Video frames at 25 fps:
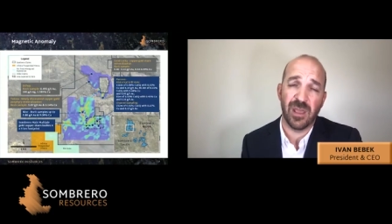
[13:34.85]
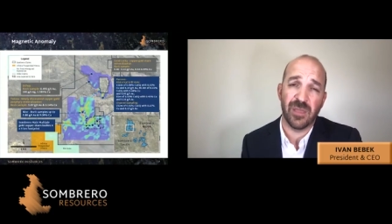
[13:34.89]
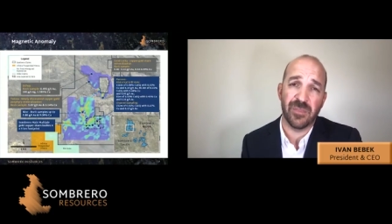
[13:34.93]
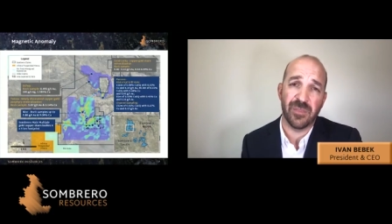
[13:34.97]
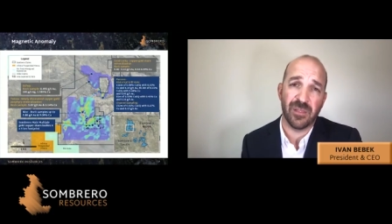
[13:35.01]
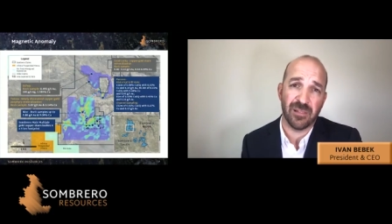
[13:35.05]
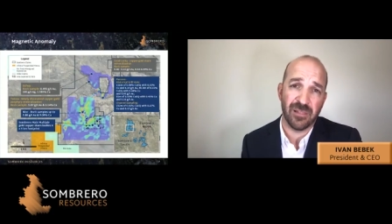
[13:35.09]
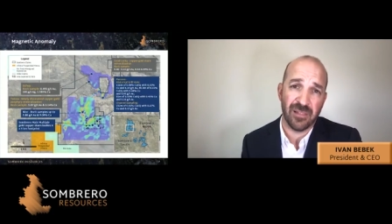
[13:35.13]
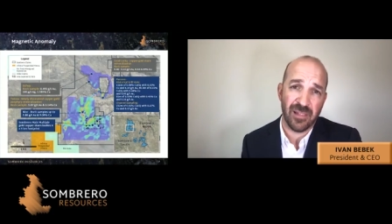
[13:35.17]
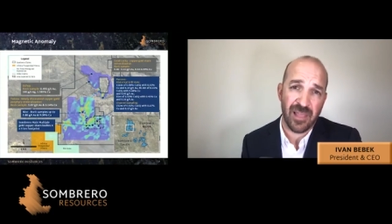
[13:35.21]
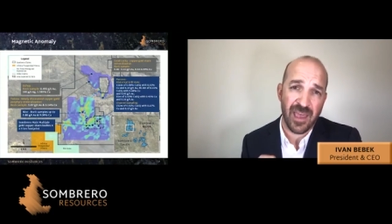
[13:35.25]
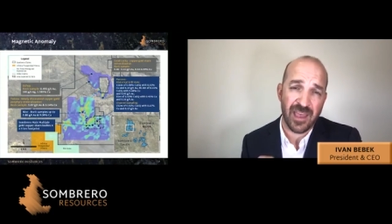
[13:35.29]
And
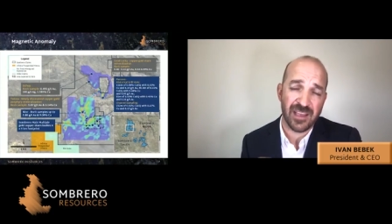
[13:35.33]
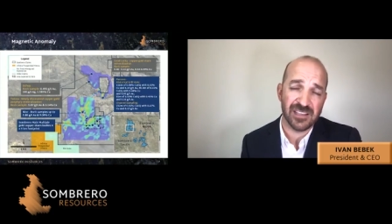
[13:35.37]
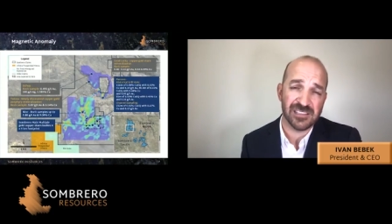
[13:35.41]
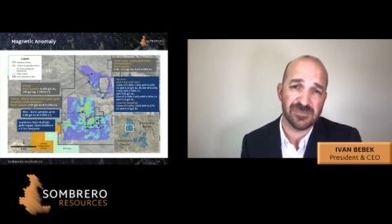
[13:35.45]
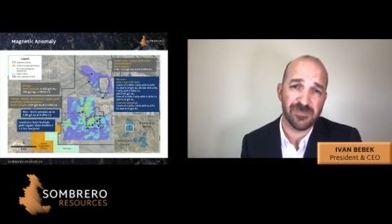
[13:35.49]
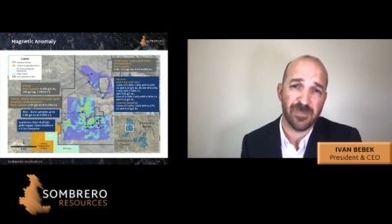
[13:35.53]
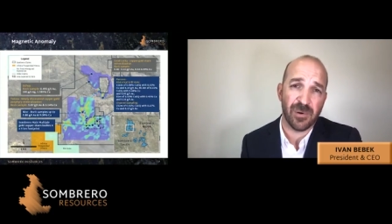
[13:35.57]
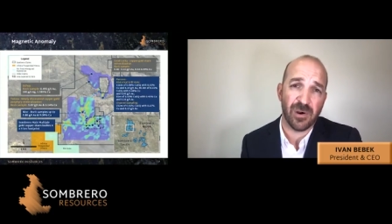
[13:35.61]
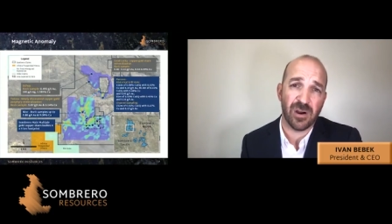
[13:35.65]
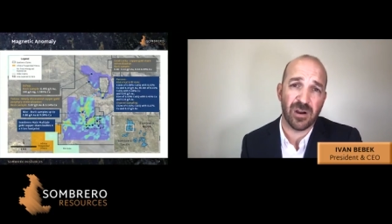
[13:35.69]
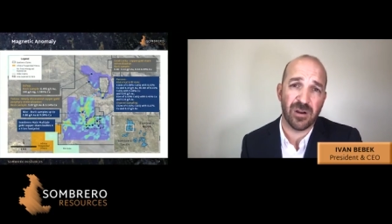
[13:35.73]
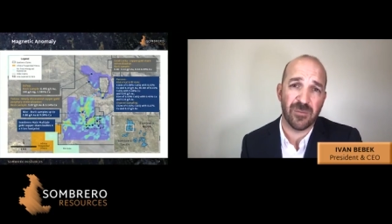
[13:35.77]
the
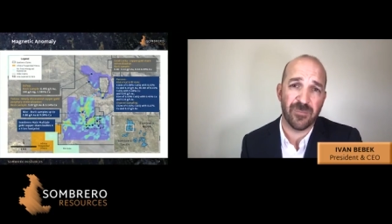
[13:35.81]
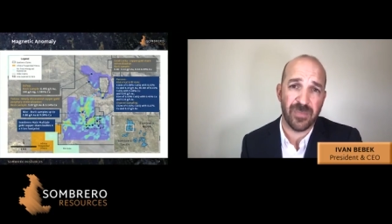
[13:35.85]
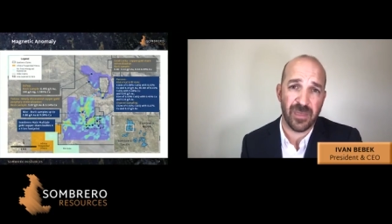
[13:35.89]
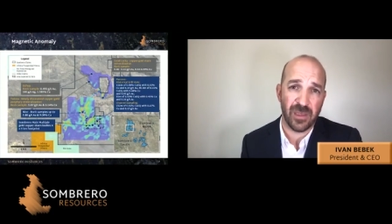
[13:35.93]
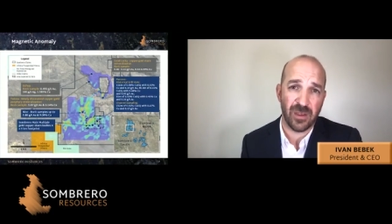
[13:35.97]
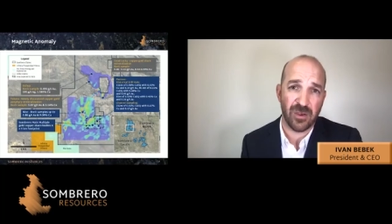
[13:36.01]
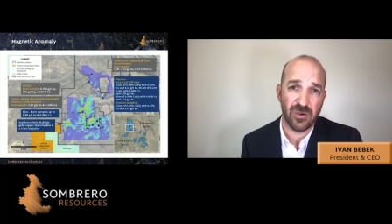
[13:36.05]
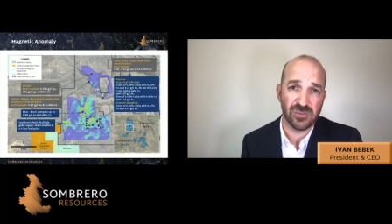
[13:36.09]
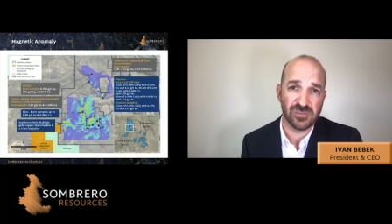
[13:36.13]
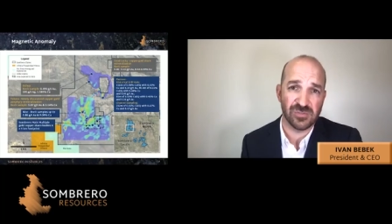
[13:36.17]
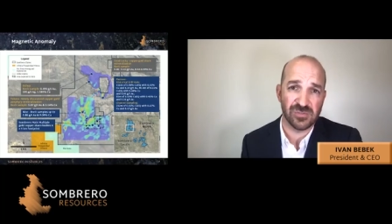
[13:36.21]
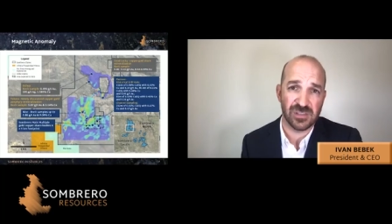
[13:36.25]
last part that
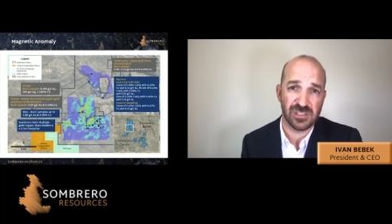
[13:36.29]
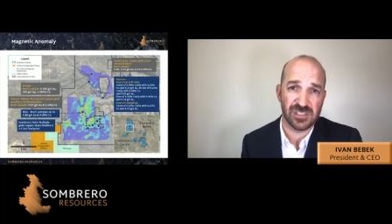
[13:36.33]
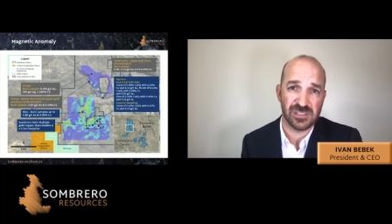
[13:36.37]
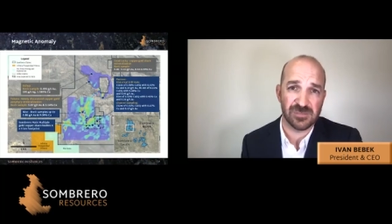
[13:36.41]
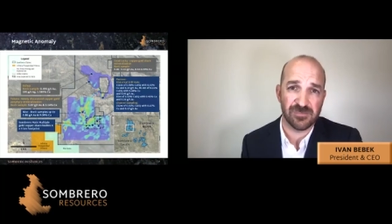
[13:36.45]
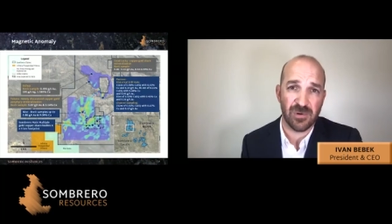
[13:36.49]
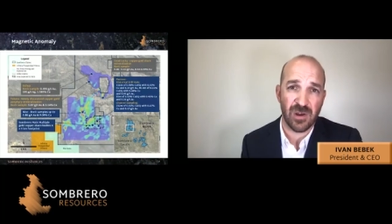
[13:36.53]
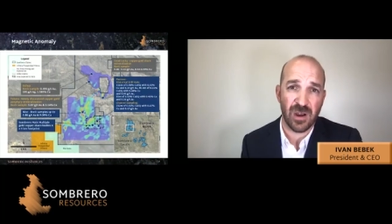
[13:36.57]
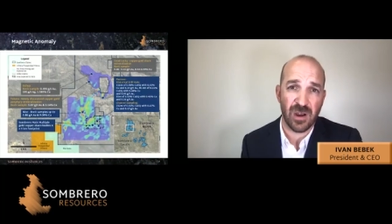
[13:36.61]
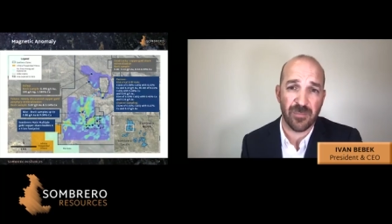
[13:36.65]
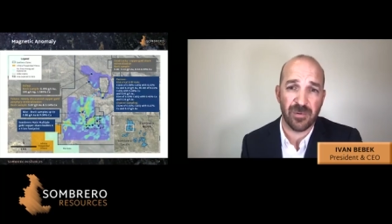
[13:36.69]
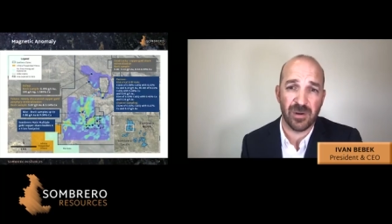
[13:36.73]
goes with this
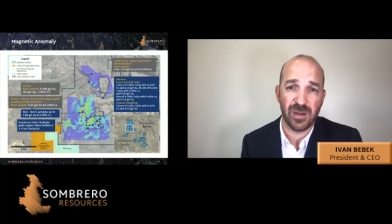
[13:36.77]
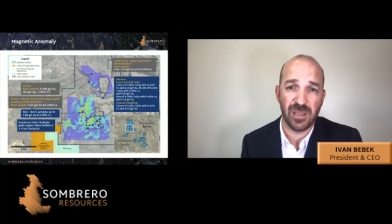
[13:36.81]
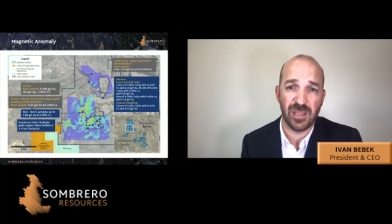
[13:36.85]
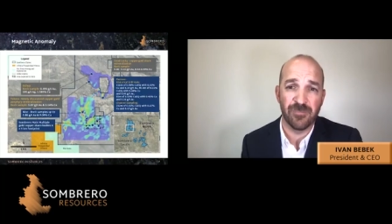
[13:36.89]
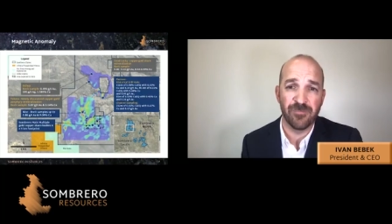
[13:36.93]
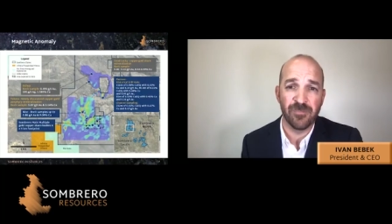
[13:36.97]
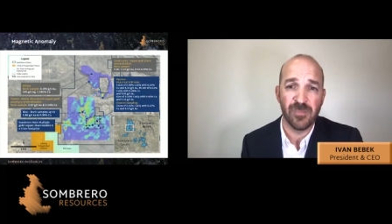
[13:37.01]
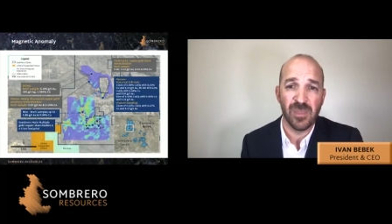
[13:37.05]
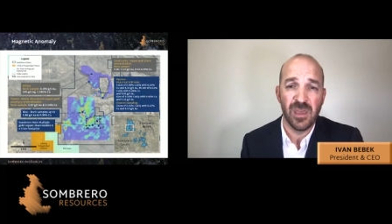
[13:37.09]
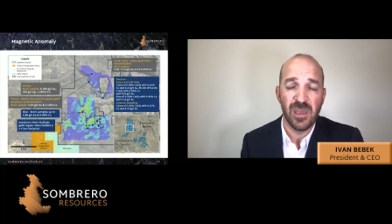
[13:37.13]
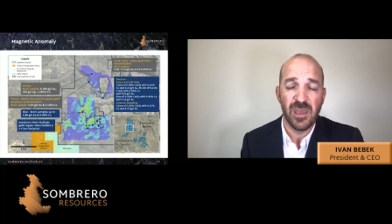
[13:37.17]
property